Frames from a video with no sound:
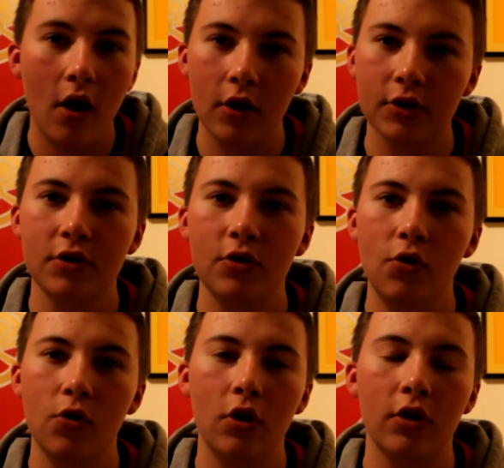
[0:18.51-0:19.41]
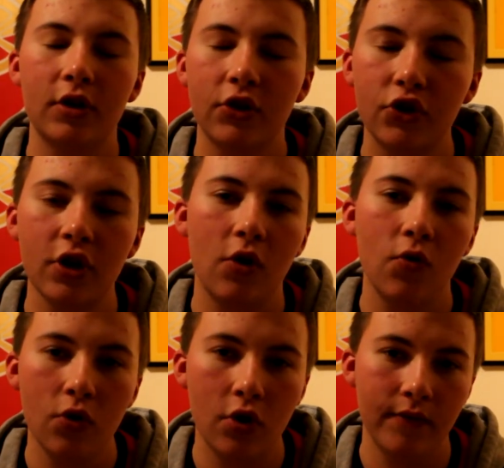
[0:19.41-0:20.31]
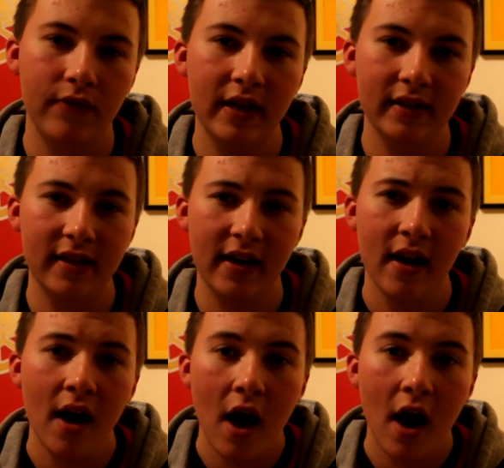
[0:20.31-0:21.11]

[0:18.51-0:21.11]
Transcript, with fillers: Arsenal looked so convincing.